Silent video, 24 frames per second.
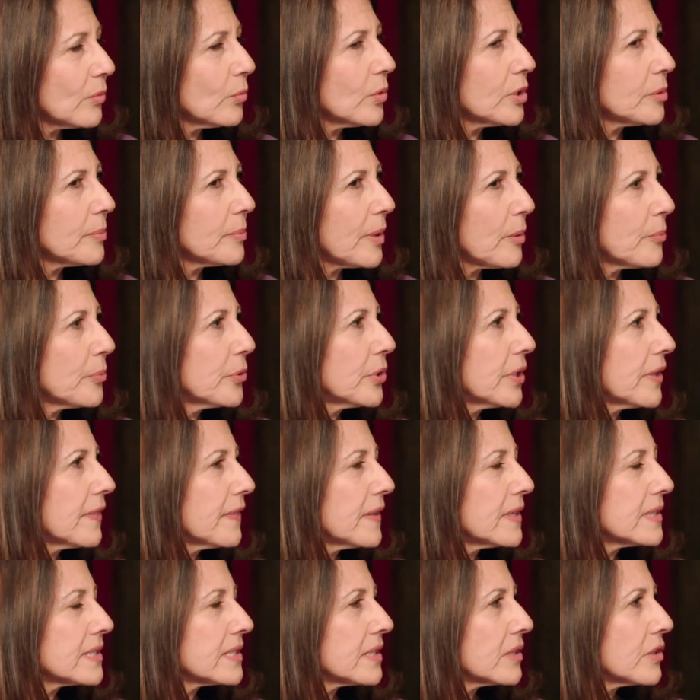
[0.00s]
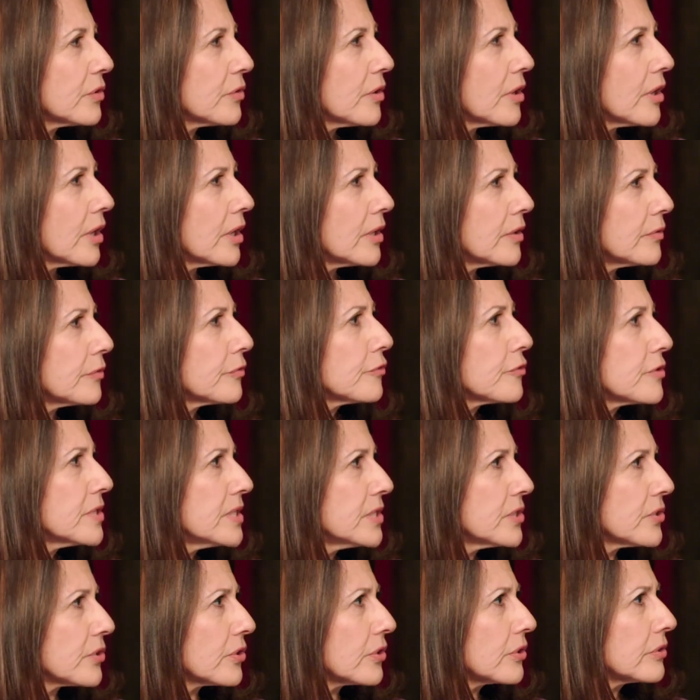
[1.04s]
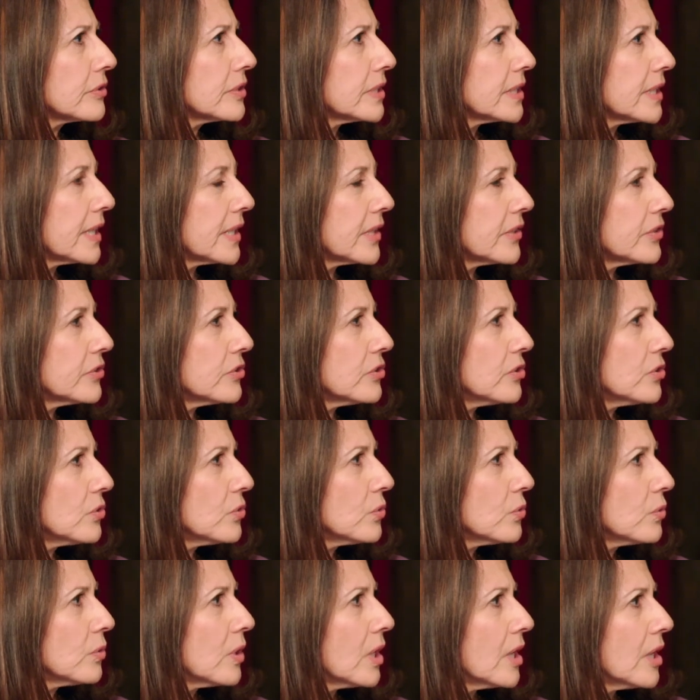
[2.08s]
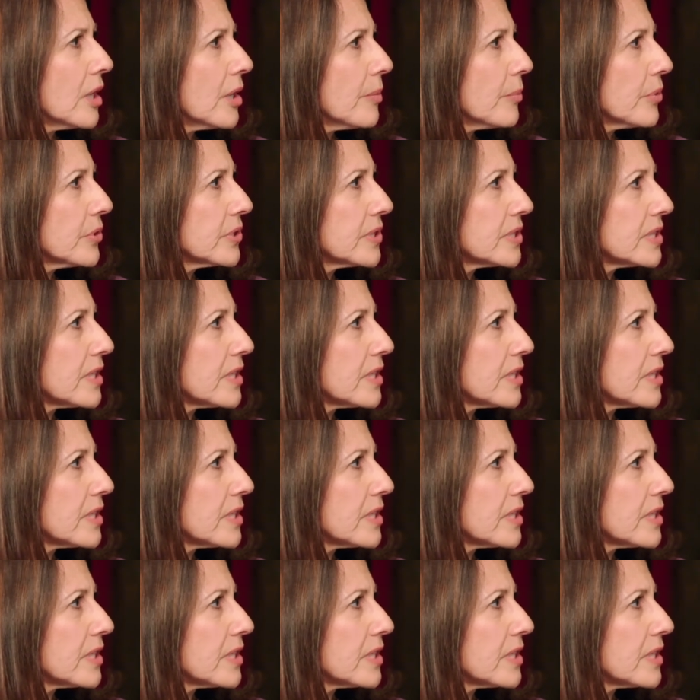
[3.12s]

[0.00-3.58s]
And what about putting things in the freezer? Like, do you put